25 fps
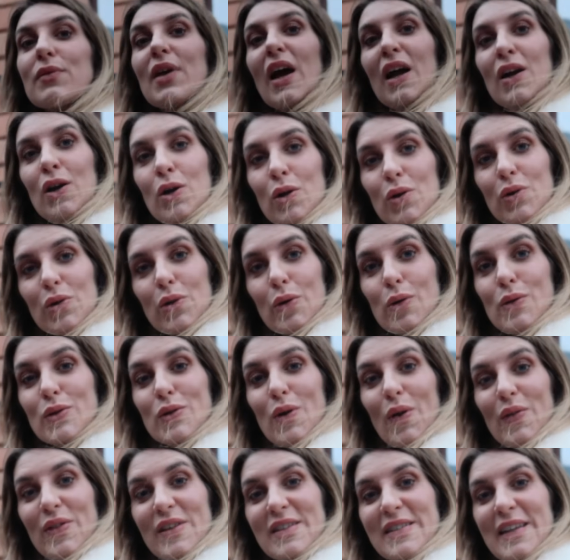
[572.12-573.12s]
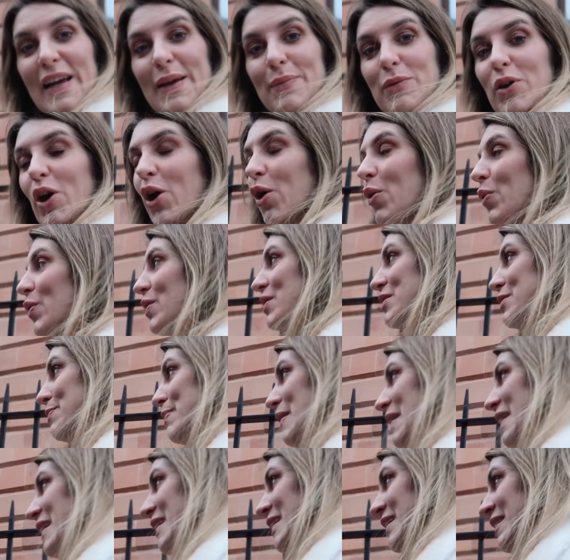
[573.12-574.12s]
and look who's got the same coat as
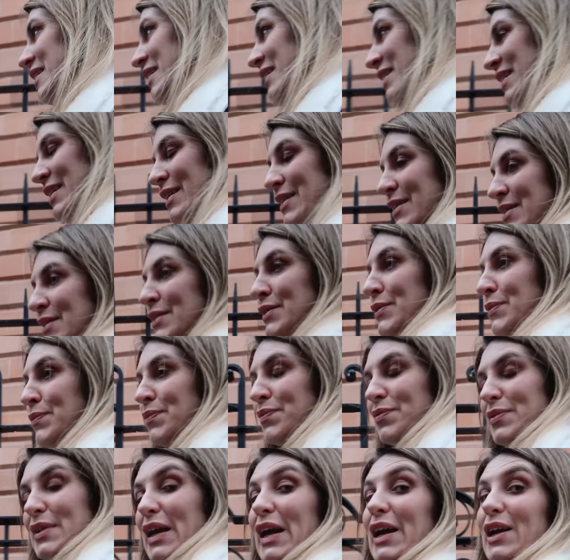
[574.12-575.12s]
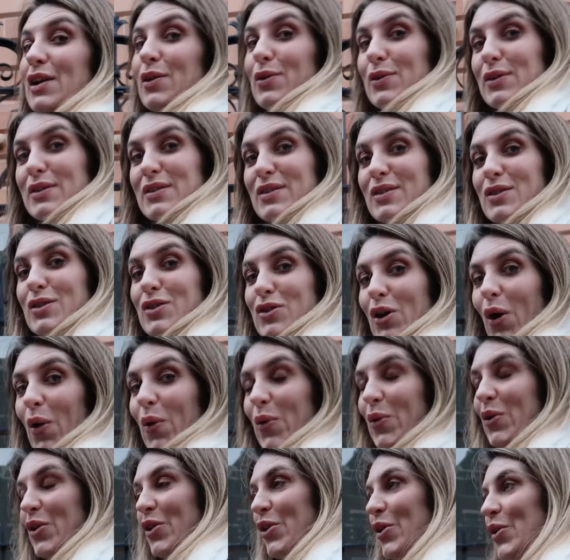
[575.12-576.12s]
me. He looks so
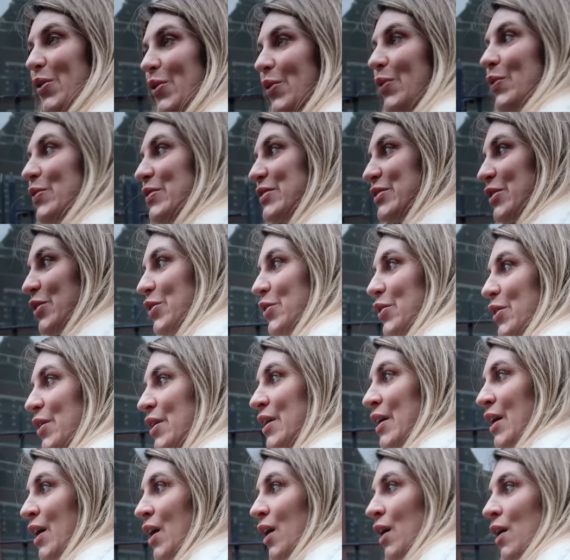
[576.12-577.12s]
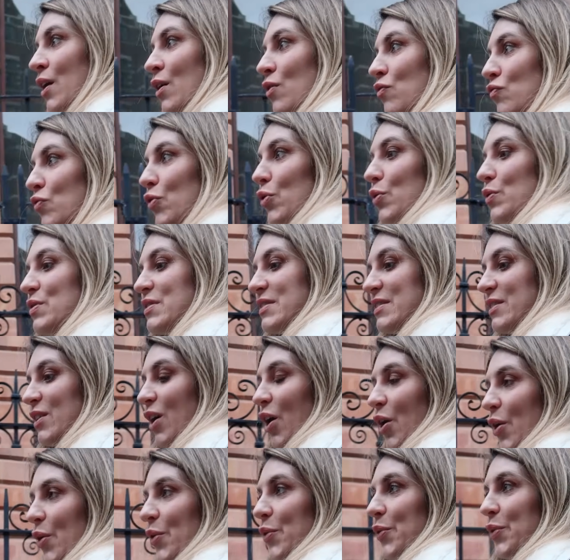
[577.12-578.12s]
cute. So the Rue
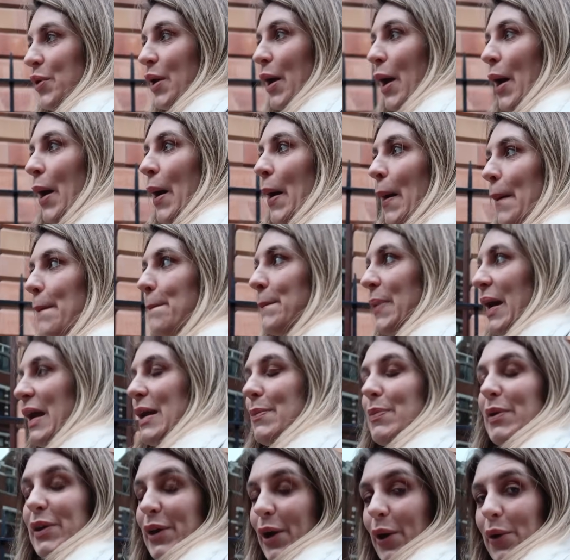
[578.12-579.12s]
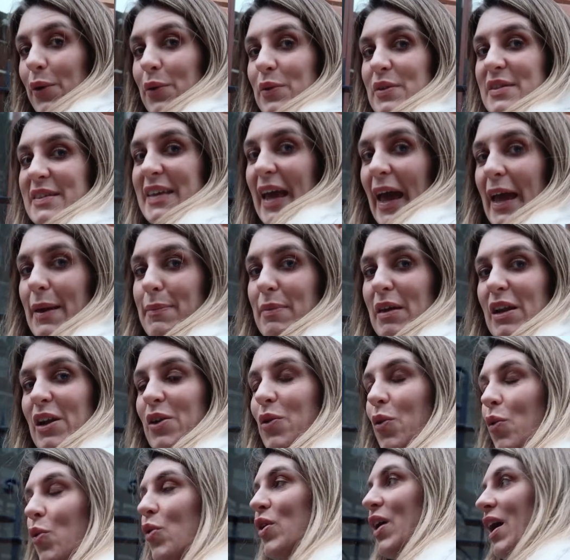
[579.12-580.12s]
Sloan baby coats came in
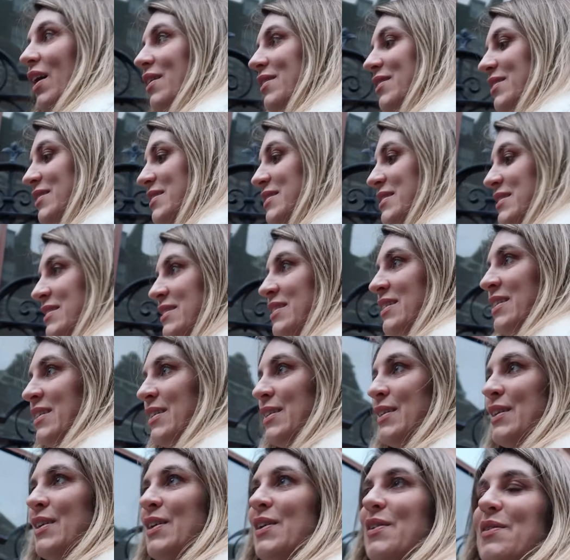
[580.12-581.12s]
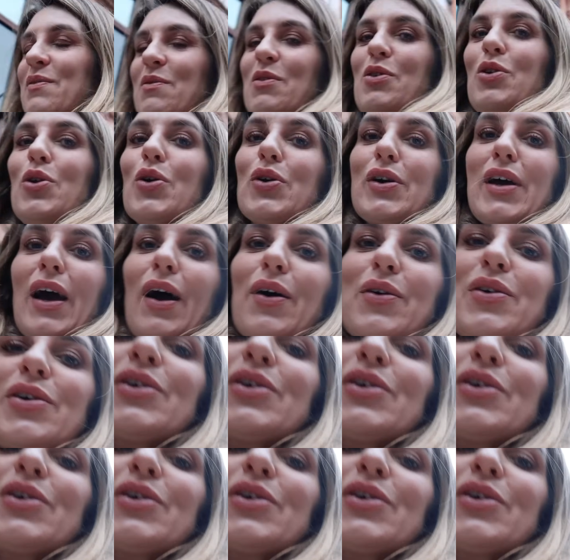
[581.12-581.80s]
all colours. Look how